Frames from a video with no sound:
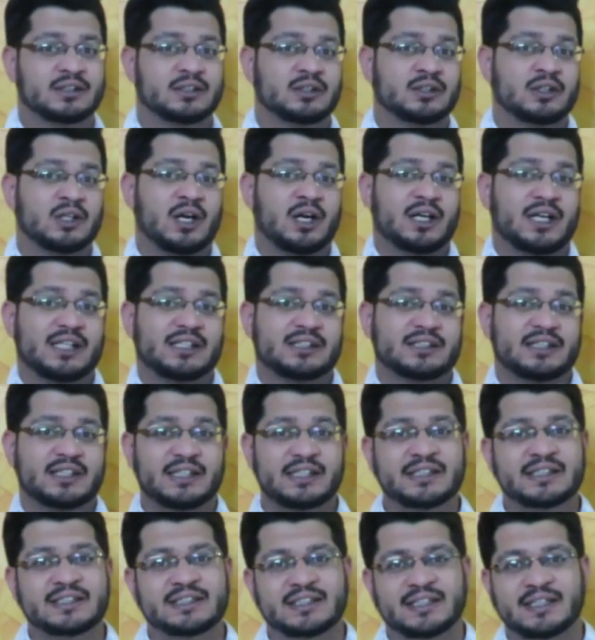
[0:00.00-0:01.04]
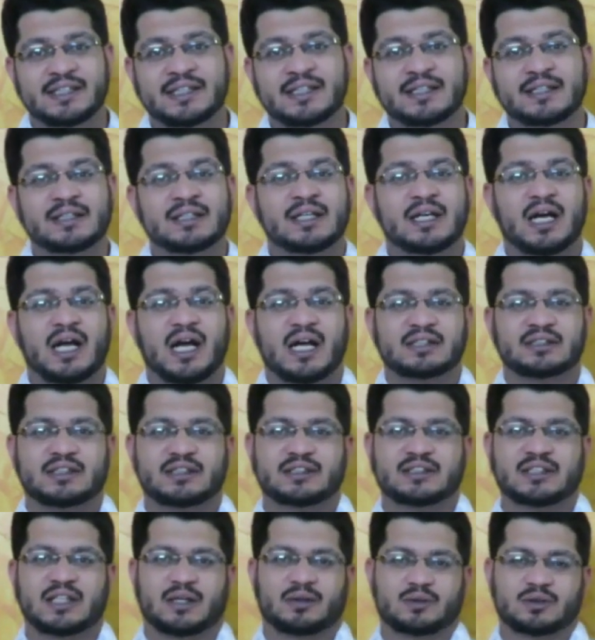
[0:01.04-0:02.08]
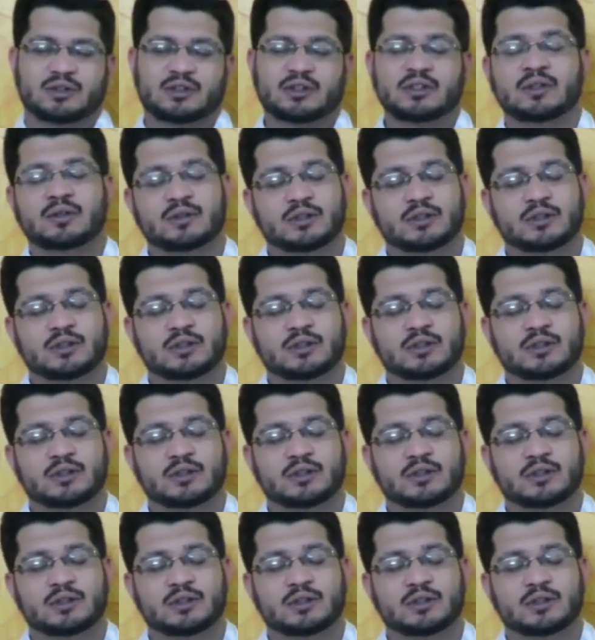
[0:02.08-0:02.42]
not as easy as it sounds.